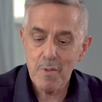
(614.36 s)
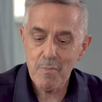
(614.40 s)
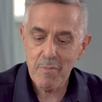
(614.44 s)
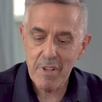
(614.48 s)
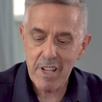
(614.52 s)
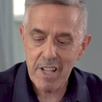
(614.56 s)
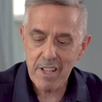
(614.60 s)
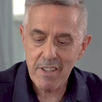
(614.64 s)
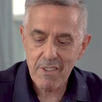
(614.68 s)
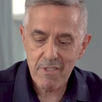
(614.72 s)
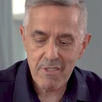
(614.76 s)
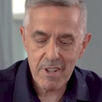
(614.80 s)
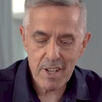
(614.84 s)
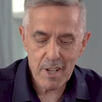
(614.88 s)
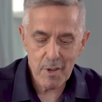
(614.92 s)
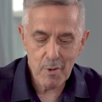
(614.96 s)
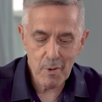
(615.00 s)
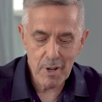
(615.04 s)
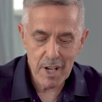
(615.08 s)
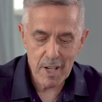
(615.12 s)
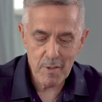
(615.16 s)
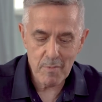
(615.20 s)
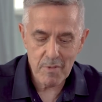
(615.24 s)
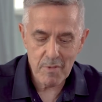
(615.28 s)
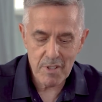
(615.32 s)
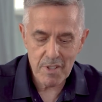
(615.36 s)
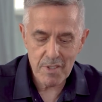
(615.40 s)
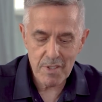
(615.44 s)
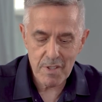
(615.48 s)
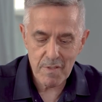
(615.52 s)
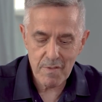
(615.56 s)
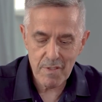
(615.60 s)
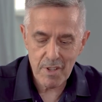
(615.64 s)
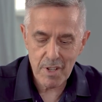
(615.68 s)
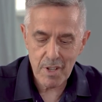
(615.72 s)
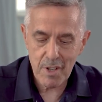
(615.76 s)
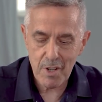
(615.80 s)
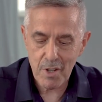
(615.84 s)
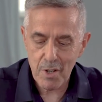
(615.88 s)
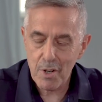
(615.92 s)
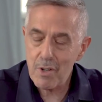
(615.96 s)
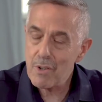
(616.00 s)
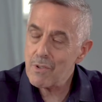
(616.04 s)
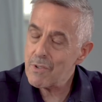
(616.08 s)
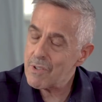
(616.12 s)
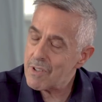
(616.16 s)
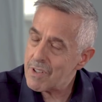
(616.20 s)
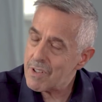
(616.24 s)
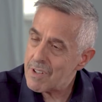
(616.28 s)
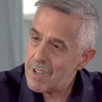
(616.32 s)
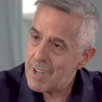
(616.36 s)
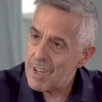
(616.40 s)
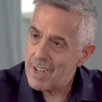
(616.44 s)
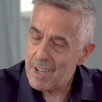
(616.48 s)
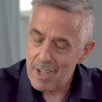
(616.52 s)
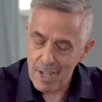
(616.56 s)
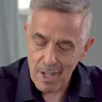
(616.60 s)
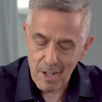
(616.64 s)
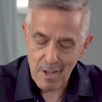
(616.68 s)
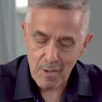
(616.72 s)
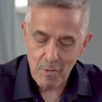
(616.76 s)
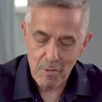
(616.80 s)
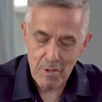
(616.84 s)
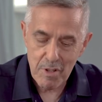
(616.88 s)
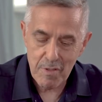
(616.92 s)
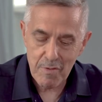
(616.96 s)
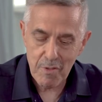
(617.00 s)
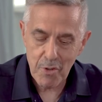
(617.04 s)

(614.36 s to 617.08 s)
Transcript: meet the requirements of the code. We've